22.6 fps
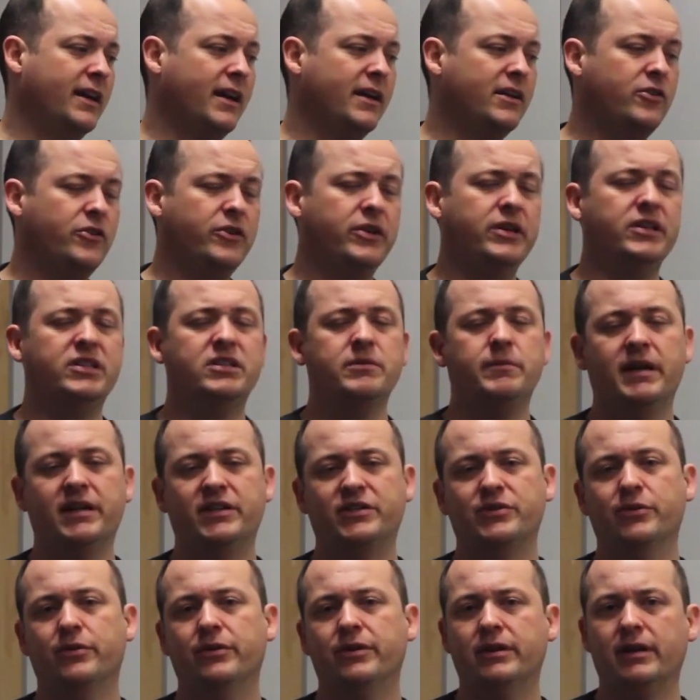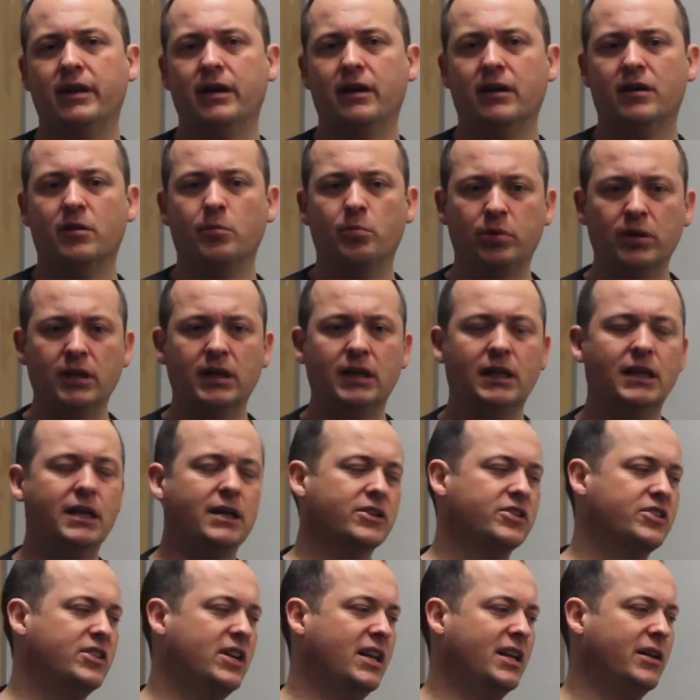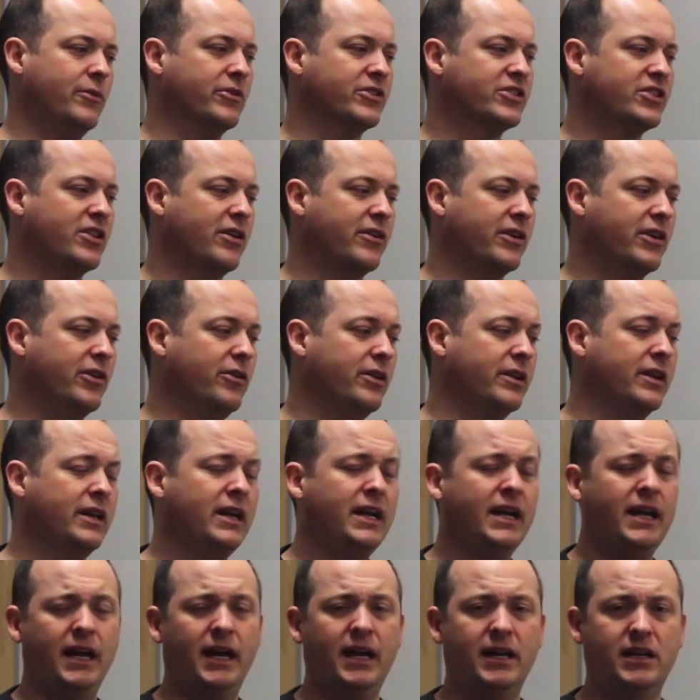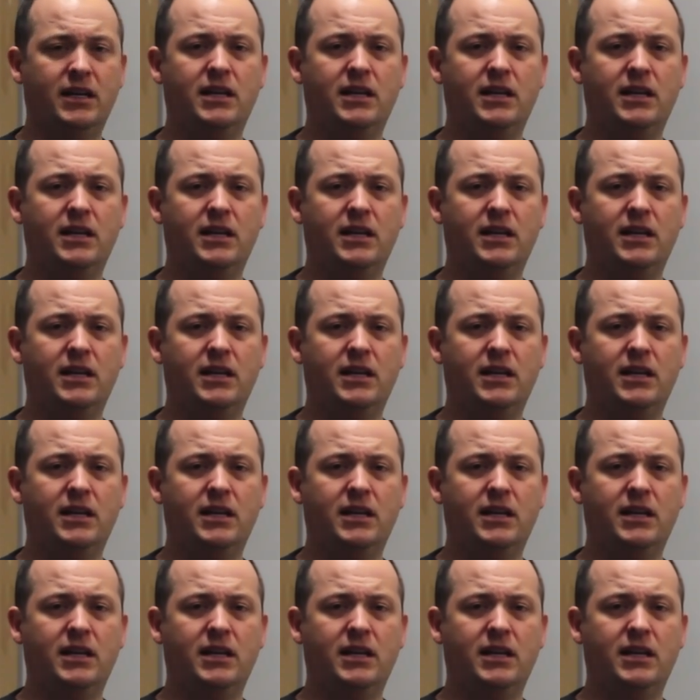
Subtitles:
Okay, you need to make sure that they are completely understanding what's going on